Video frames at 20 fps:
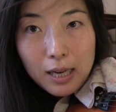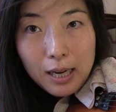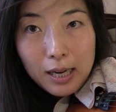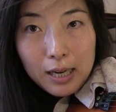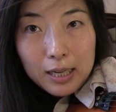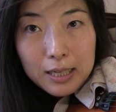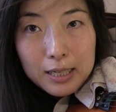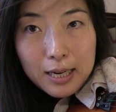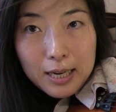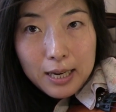
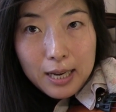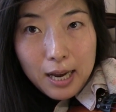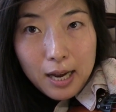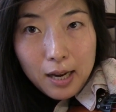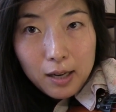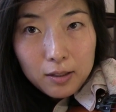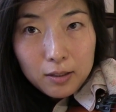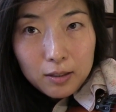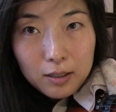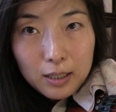like a
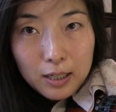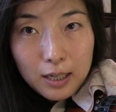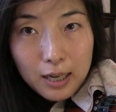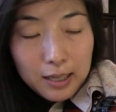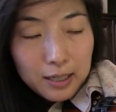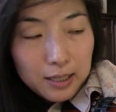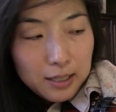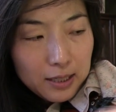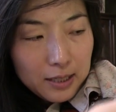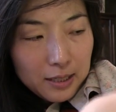diagonal
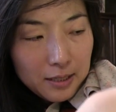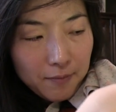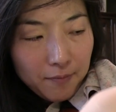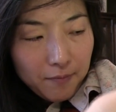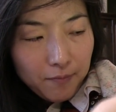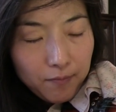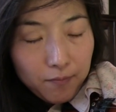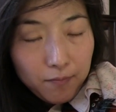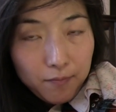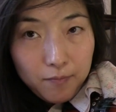like this
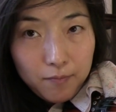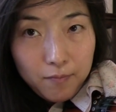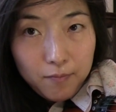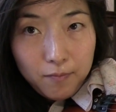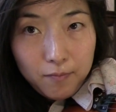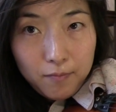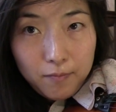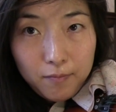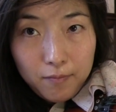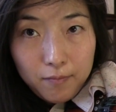
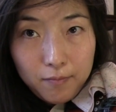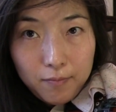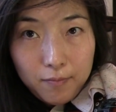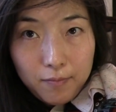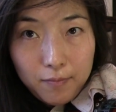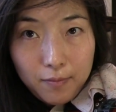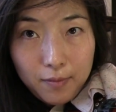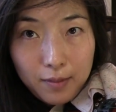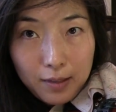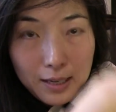
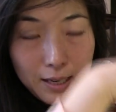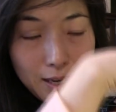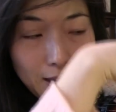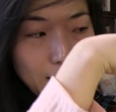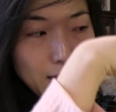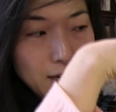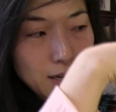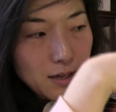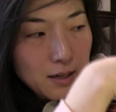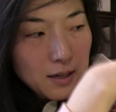
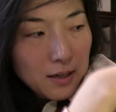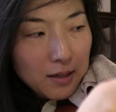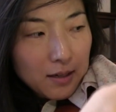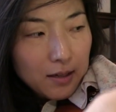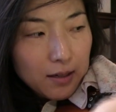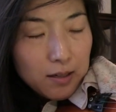yeah